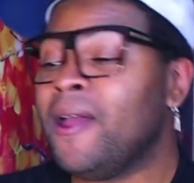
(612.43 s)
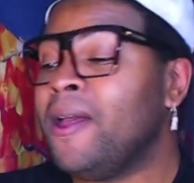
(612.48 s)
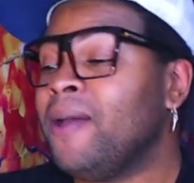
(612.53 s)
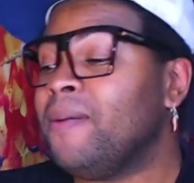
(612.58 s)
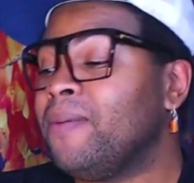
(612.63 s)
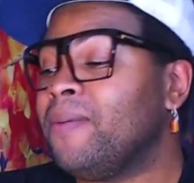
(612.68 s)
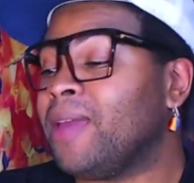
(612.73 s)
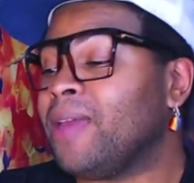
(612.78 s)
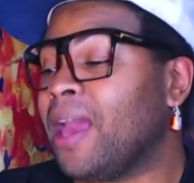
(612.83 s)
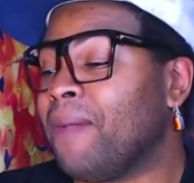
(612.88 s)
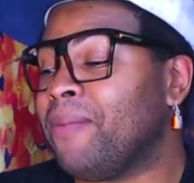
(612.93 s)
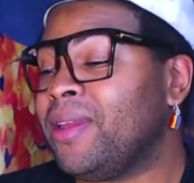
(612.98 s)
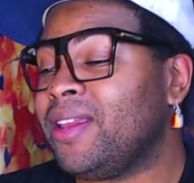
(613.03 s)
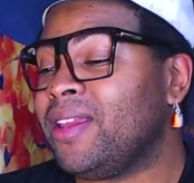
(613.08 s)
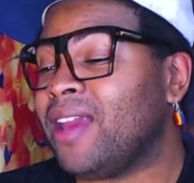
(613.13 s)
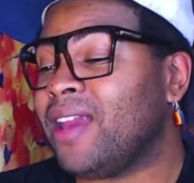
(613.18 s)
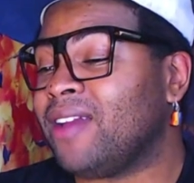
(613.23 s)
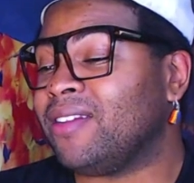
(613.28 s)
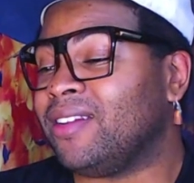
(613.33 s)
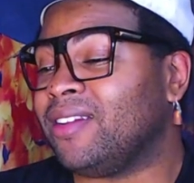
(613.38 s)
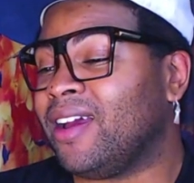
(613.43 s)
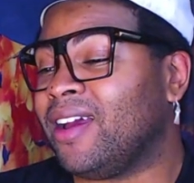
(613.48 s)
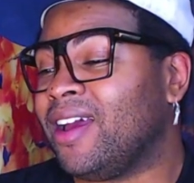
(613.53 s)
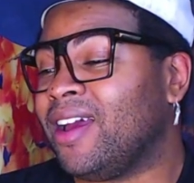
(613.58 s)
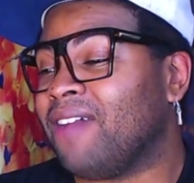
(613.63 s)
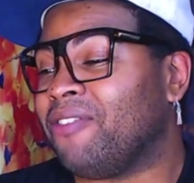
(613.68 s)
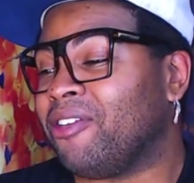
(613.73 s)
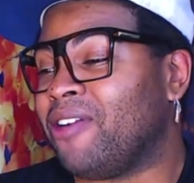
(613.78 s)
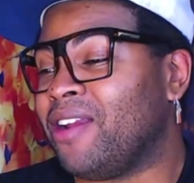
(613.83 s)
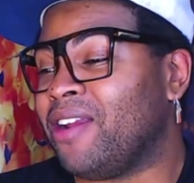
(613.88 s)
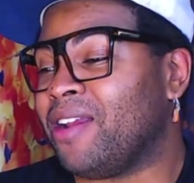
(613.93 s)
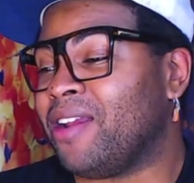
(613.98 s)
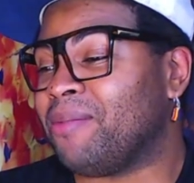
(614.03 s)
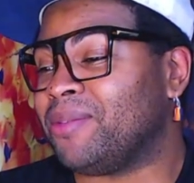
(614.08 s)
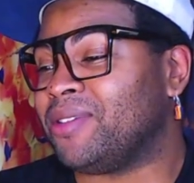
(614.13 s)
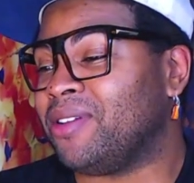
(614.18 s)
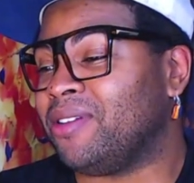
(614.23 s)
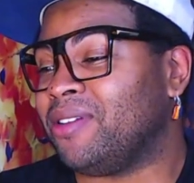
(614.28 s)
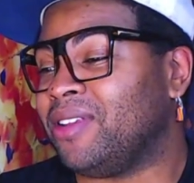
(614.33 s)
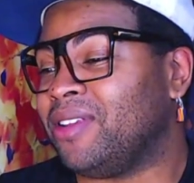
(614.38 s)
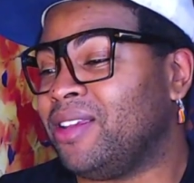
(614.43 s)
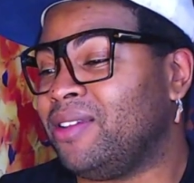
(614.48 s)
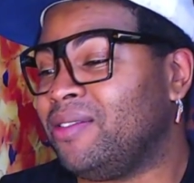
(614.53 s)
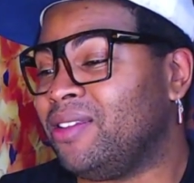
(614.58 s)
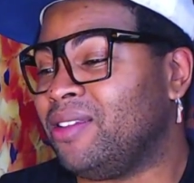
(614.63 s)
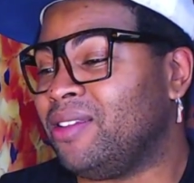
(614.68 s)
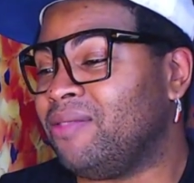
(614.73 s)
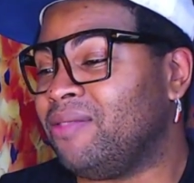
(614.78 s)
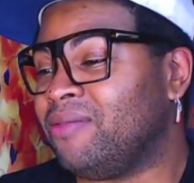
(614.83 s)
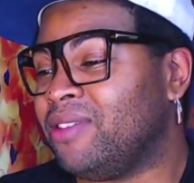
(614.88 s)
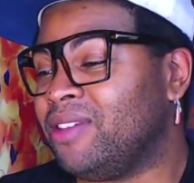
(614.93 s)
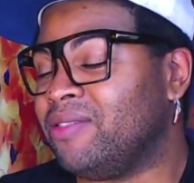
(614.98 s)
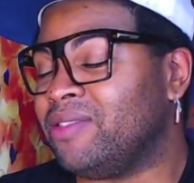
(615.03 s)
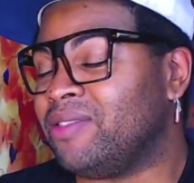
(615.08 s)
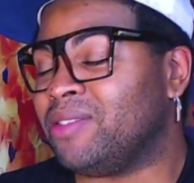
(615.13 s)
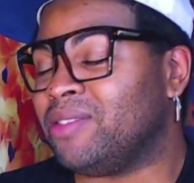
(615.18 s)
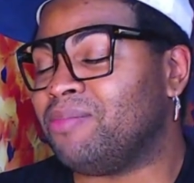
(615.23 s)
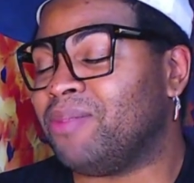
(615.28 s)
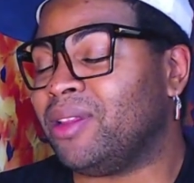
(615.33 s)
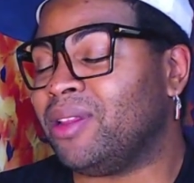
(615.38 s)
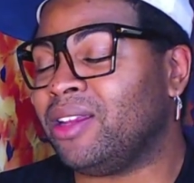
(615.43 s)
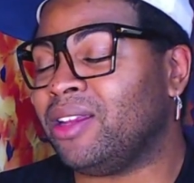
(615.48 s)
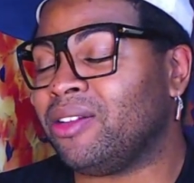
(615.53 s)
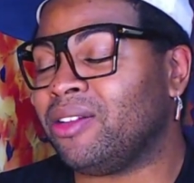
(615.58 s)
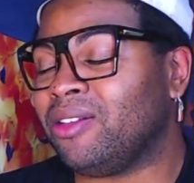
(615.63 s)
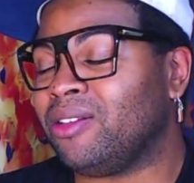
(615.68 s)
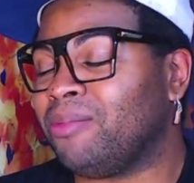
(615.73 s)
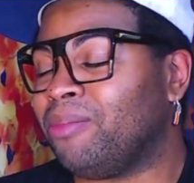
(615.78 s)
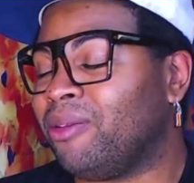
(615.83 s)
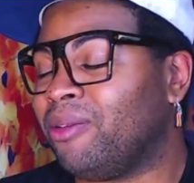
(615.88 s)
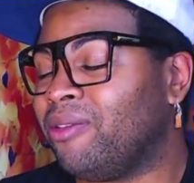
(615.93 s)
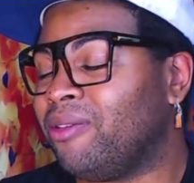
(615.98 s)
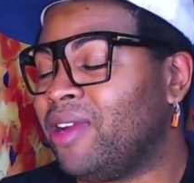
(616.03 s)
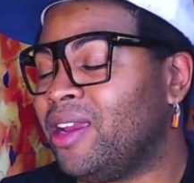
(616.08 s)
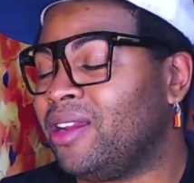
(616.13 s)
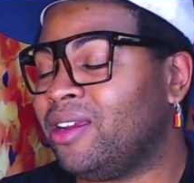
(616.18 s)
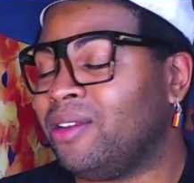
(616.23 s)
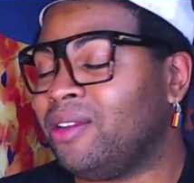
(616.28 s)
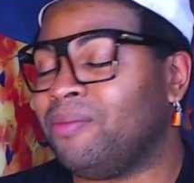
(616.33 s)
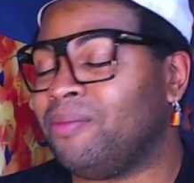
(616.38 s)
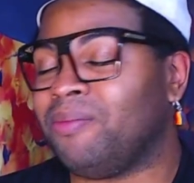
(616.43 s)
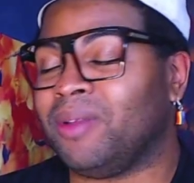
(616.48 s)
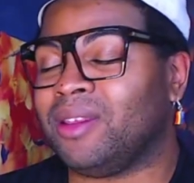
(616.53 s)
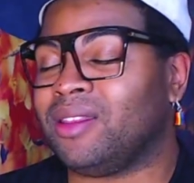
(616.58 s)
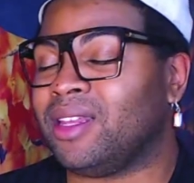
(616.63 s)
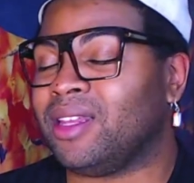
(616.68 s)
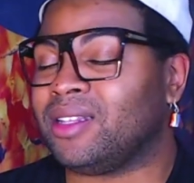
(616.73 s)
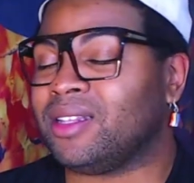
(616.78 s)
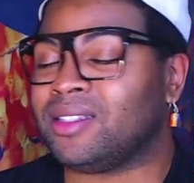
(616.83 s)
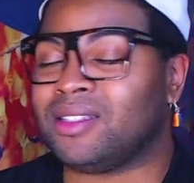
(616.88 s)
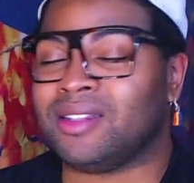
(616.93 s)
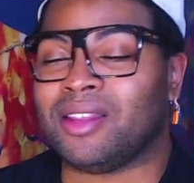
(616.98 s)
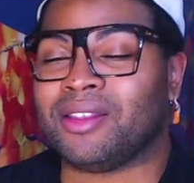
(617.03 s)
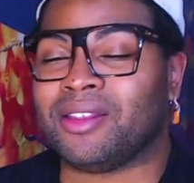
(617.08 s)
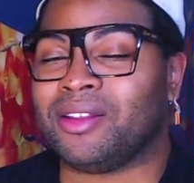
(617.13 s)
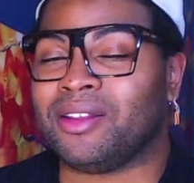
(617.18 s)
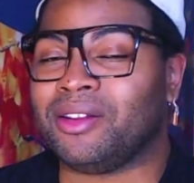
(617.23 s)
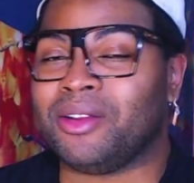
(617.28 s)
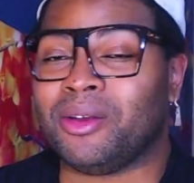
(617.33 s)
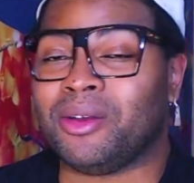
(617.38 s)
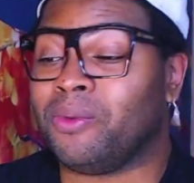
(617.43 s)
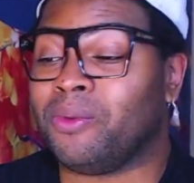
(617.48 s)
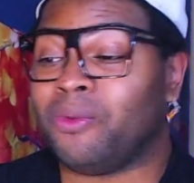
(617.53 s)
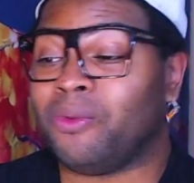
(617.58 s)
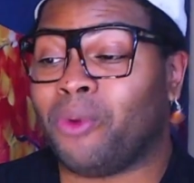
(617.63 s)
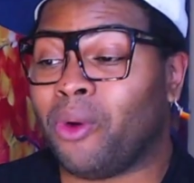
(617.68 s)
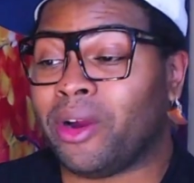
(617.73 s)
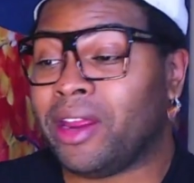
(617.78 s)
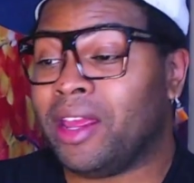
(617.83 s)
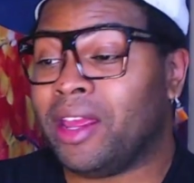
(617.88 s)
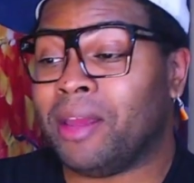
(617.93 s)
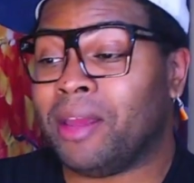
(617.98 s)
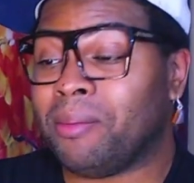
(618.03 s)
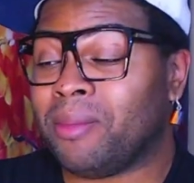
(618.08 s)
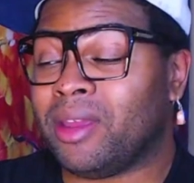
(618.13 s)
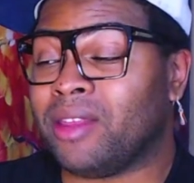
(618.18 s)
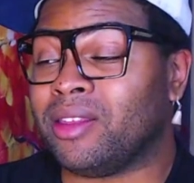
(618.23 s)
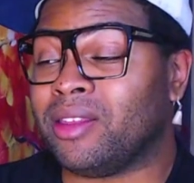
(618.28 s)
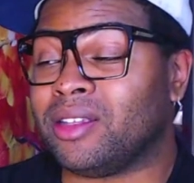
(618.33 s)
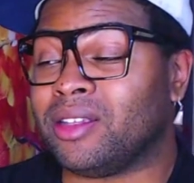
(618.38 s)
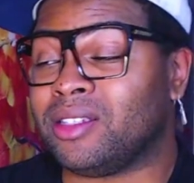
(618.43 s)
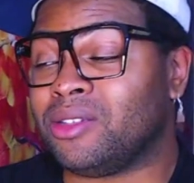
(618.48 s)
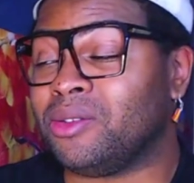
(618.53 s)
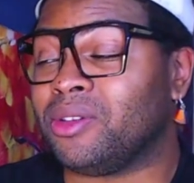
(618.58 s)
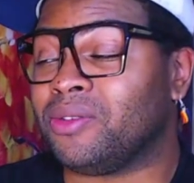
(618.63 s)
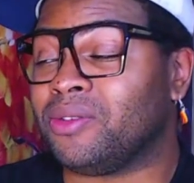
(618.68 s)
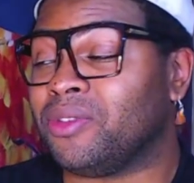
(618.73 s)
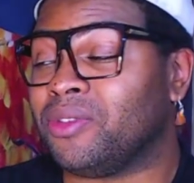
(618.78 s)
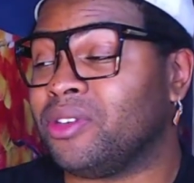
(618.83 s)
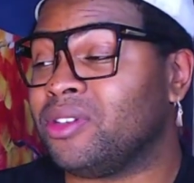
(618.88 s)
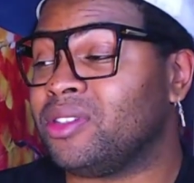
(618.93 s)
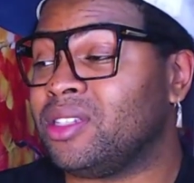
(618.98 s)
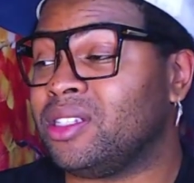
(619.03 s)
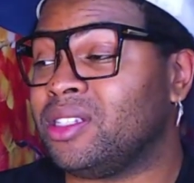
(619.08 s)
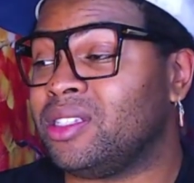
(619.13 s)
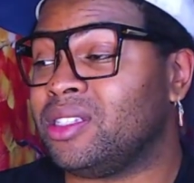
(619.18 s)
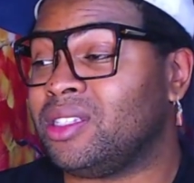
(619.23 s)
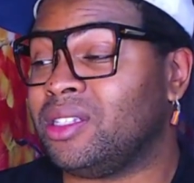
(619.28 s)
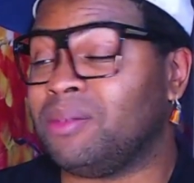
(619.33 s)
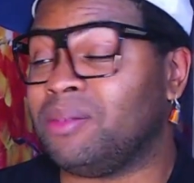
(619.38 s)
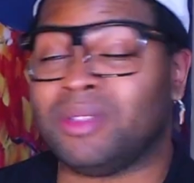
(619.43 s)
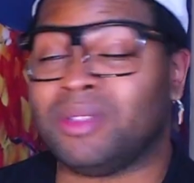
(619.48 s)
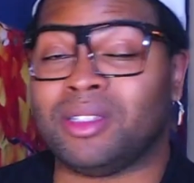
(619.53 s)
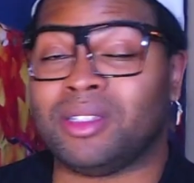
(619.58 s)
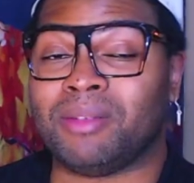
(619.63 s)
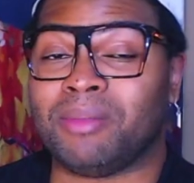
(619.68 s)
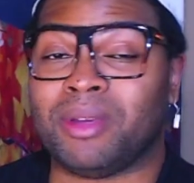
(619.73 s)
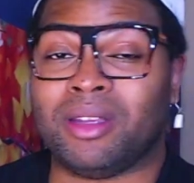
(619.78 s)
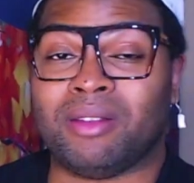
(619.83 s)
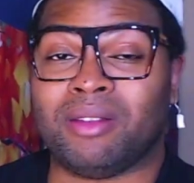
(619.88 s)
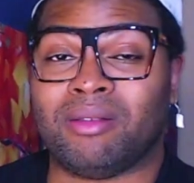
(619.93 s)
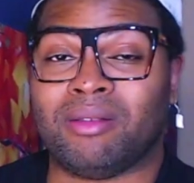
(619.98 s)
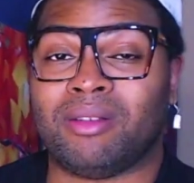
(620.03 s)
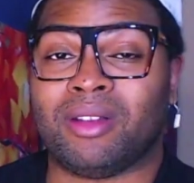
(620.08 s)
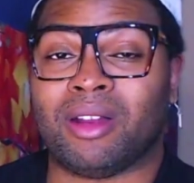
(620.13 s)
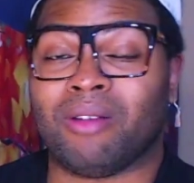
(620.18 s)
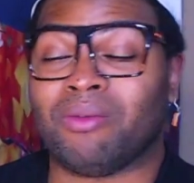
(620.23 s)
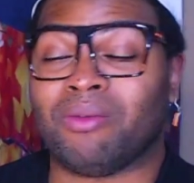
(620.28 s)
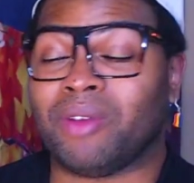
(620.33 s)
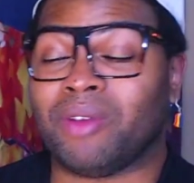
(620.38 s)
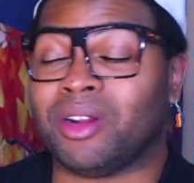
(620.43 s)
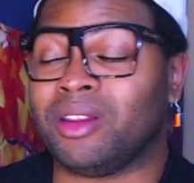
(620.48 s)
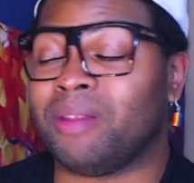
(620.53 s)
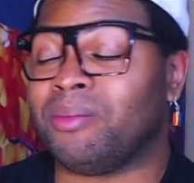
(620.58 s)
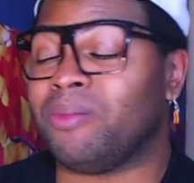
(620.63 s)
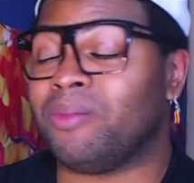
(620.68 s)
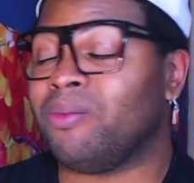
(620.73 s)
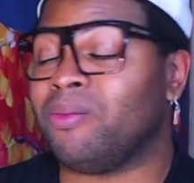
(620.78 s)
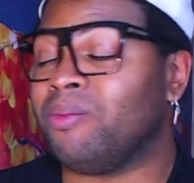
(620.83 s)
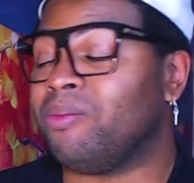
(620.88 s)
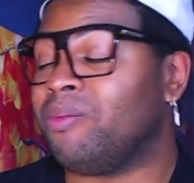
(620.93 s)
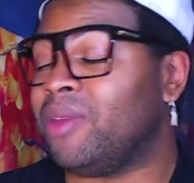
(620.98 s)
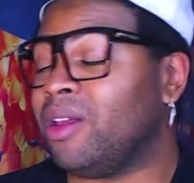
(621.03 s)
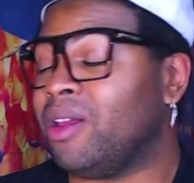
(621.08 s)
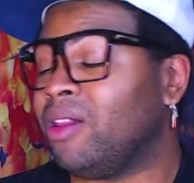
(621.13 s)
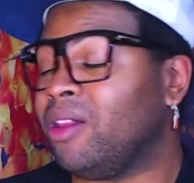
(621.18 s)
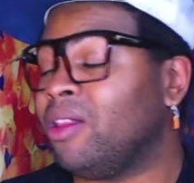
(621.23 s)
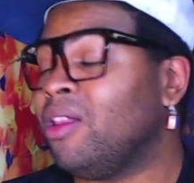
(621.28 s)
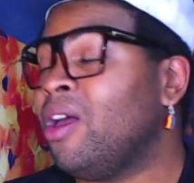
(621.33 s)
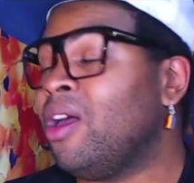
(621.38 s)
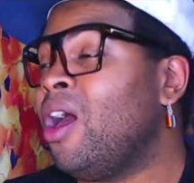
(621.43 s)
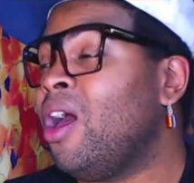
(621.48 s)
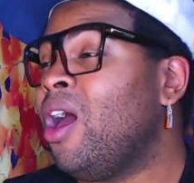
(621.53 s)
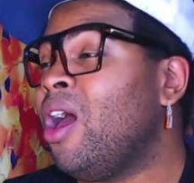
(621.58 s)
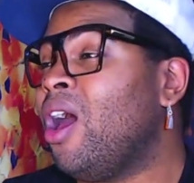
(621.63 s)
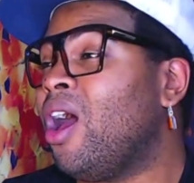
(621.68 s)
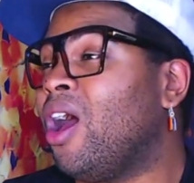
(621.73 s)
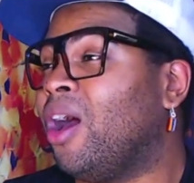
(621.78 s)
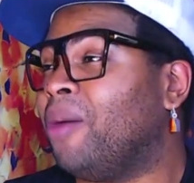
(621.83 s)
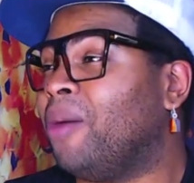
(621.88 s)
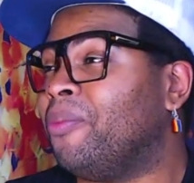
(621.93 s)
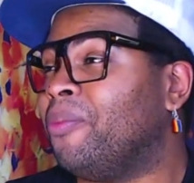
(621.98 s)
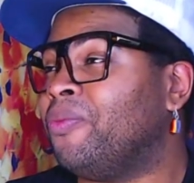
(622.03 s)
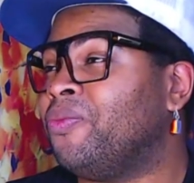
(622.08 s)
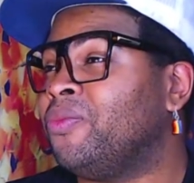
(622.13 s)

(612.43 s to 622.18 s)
But yeah, Meng Yao did not have a great episode. He was belittled, berated, but that's nothing new for him in this universe. It seems to be, you know, run of the mill. And